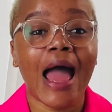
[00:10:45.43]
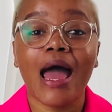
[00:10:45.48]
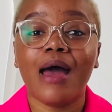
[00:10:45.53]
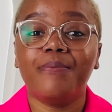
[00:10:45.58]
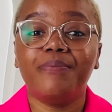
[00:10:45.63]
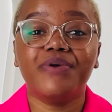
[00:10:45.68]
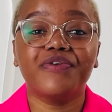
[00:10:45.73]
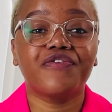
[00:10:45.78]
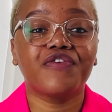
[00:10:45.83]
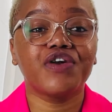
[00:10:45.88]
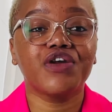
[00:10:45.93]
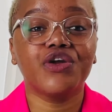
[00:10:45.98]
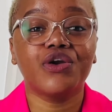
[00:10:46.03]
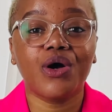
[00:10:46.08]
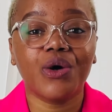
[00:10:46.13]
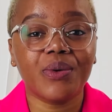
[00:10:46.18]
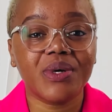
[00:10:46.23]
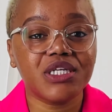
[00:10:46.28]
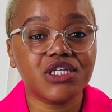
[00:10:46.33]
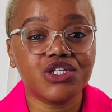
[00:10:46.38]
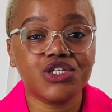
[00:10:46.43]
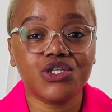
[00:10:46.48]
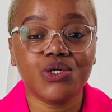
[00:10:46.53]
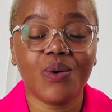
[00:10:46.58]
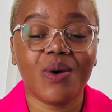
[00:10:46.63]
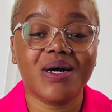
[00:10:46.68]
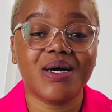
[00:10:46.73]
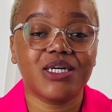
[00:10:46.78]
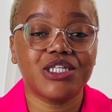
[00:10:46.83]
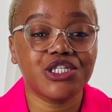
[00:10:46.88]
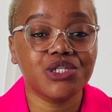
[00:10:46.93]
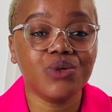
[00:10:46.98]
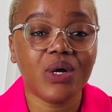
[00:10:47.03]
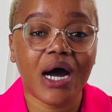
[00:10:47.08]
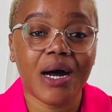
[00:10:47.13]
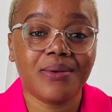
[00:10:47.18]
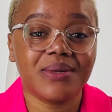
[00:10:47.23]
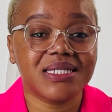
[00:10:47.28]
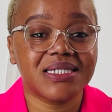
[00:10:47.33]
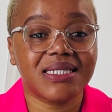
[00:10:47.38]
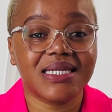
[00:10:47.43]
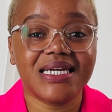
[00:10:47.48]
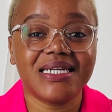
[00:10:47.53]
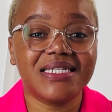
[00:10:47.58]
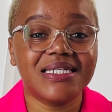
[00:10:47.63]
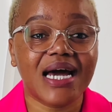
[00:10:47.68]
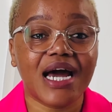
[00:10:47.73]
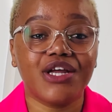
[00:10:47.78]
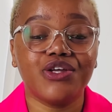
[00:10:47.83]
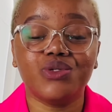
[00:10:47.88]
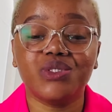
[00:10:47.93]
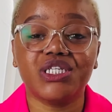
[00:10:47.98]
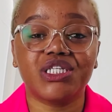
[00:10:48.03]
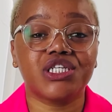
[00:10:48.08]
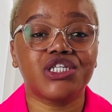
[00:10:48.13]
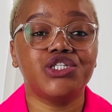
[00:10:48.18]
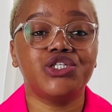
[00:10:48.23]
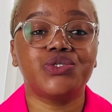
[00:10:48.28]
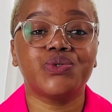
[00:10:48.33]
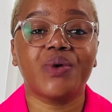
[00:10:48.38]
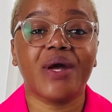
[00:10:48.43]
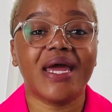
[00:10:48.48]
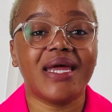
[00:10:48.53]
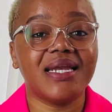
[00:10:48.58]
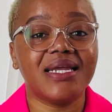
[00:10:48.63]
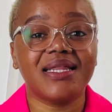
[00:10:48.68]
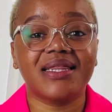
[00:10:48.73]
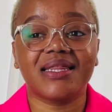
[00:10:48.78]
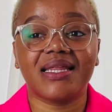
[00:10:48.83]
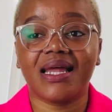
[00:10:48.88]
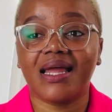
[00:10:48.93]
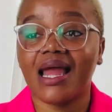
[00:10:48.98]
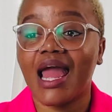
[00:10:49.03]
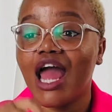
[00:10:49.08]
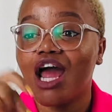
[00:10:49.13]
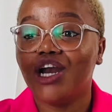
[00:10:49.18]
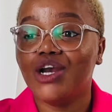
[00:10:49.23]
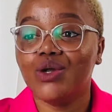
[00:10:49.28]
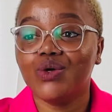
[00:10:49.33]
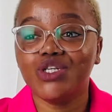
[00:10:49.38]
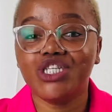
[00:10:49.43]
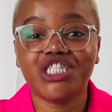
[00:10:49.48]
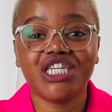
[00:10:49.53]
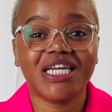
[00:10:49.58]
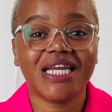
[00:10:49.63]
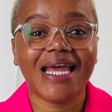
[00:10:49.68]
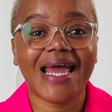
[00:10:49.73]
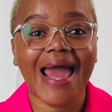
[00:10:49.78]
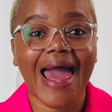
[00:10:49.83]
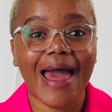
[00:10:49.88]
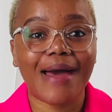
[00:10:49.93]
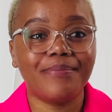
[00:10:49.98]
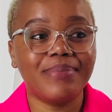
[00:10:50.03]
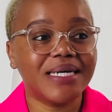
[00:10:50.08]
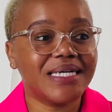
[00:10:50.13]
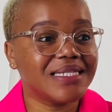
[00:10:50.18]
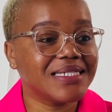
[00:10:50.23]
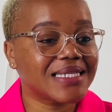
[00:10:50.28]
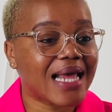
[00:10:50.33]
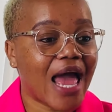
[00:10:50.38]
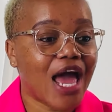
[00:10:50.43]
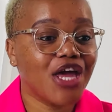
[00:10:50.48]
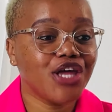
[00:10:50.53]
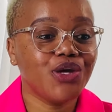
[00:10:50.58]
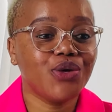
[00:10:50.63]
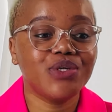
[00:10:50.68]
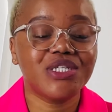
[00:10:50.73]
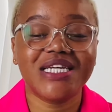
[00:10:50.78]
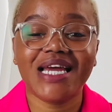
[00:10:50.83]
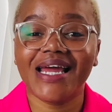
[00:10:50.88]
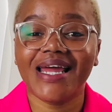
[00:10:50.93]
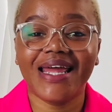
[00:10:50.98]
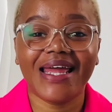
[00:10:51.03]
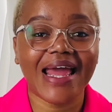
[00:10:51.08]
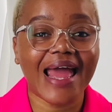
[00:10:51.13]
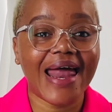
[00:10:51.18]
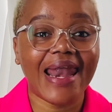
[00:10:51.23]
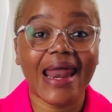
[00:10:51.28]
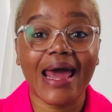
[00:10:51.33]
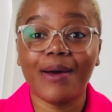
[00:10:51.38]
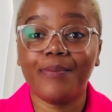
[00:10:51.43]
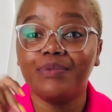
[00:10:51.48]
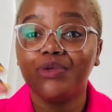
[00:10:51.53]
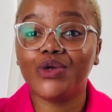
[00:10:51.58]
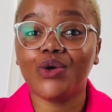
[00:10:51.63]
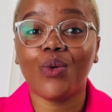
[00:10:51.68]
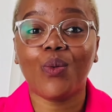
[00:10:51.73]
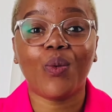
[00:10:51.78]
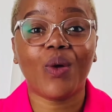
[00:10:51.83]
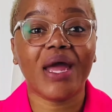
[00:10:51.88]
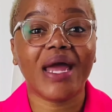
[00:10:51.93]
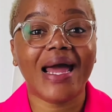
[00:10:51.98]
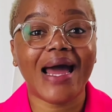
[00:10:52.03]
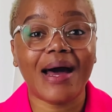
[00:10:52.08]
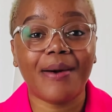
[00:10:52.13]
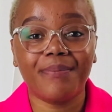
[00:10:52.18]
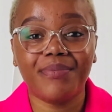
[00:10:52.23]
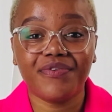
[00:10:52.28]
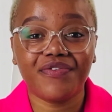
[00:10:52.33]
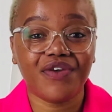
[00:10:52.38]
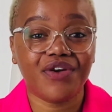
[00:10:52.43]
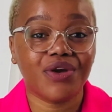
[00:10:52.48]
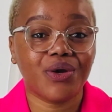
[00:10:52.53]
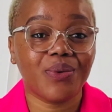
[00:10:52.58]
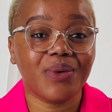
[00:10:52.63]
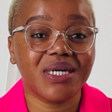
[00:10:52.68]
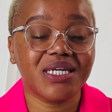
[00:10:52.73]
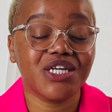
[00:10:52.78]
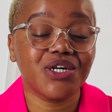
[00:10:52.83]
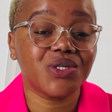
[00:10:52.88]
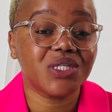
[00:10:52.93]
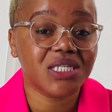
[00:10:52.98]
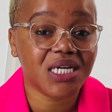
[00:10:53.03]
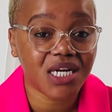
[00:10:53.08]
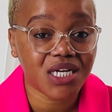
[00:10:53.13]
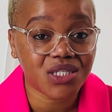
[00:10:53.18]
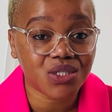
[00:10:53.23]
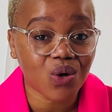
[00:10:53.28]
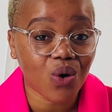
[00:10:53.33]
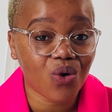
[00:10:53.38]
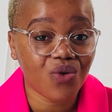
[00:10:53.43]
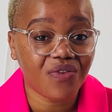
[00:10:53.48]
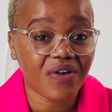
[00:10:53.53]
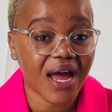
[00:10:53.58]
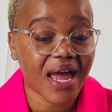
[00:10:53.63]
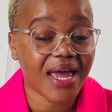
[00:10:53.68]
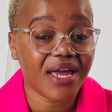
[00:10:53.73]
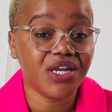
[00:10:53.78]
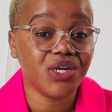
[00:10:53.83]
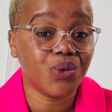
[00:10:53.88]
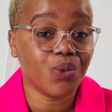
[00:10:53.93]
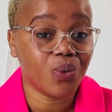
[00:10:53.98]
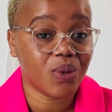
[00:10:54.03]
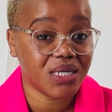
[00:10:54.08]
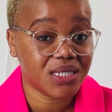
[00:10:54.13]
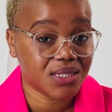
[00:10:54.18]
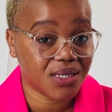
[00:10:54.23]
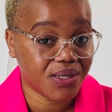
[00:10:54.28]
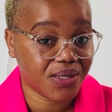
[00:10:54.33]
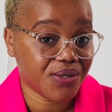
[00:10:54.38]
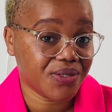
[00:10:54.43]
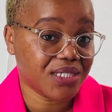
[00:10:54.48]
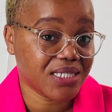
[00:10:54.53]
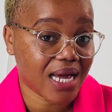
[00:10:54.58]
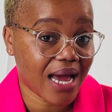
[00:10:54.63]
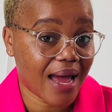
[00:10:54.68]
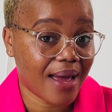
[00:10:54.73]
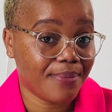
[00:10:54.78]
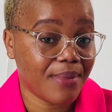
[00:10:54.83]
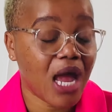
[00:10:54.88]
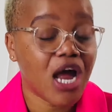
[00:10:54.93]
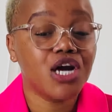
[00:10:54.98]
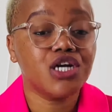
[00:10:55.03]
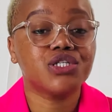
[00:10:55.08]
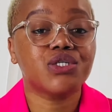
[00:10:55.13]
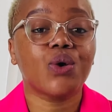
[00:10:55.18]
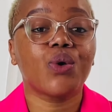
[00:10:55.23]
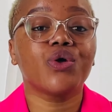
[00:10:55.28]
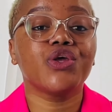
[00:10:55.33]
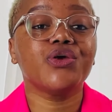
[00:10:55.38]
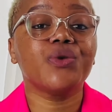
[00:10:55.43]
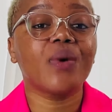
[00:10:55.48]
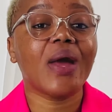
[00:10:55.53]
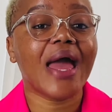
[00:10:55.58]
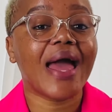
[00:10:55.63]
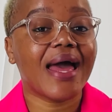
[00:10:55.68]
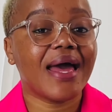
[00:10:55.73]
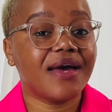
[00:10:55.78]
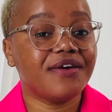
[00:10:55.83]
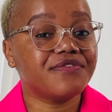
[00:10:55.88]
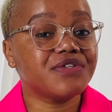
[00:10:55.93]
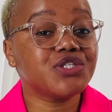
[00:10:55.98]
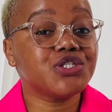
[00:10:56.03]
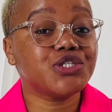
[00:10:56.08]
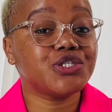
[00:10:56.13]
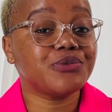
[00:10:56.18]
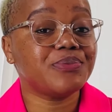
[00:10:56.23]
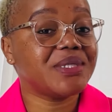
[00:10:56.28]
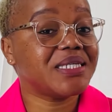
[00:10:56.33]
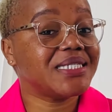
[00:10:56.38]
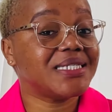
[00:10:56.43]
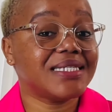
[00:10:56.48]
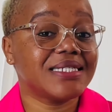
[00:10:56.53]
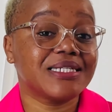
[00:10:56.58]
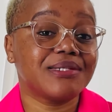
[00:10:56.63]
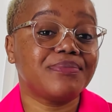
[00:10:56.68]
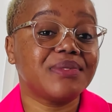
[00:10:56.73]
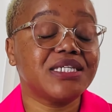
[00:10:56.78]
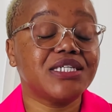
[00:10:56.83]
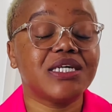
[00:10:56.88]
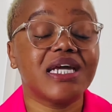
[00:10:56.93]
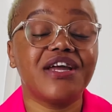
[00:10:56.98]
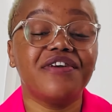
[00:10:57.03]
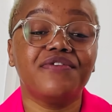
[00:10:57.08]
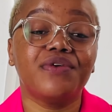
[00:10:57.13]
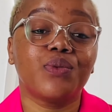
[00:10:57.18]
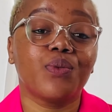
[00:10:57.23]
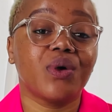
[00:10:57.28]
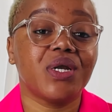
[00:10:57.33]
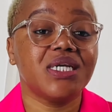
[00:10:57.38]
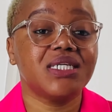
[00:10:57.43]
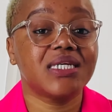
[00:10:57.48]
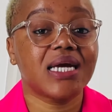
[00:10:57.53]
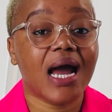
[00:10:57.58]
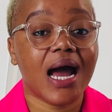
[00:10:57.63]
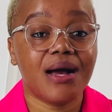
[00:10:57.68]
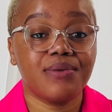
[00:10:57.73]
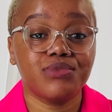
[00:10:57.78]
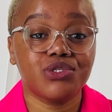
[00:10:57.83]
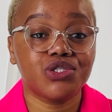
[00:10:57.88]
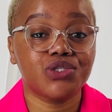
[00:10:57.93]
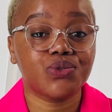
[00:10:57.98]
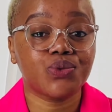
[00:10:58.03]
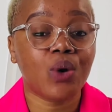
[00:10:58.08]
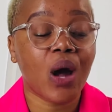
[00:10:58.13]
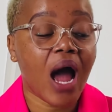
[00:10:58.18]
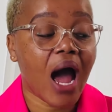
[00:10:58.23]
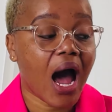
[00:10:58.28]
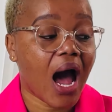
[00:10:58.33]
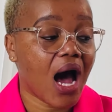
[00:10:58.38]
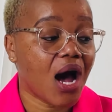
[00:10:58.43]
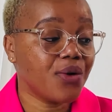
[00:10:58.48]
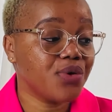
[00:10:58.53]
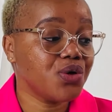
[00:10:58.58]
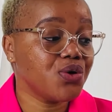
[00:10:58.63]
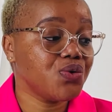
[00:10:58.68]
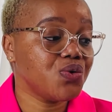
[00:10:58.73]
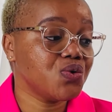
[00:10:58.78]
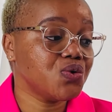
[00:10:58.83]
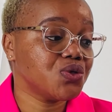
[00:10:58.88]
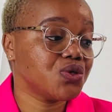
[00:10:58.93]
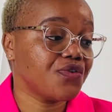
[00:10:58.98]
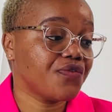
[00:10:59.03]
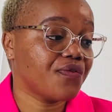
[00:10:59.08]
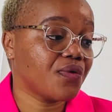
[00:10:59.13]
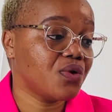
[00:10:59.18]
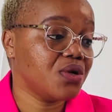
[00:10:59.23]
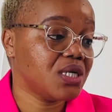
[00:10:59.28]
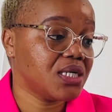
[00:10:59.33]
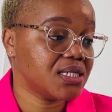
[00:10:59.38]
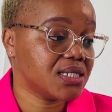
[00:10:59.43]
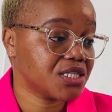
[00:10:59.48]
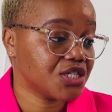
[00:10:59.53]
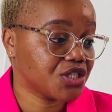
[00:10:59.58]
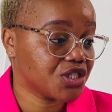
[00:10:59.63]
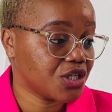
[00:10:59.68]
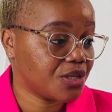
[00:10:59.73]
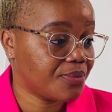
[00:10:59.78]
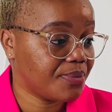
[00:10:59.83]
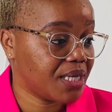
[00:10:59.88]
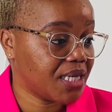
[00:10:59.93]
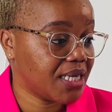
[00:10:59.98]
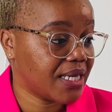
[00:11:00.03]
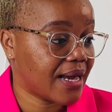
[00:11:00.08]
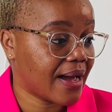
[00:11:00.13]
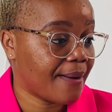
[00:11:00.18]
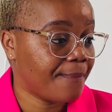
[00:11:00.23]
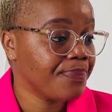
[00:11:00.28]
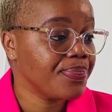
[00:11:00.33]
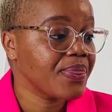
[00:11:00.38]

before you know it, 2 hours later, you didn't do anything, load shedding happens, you taking a nap, you wake up, before you know it, your day is over and you wasted your time. So you have to be disciplined even when it comes to how you use your phone in social media,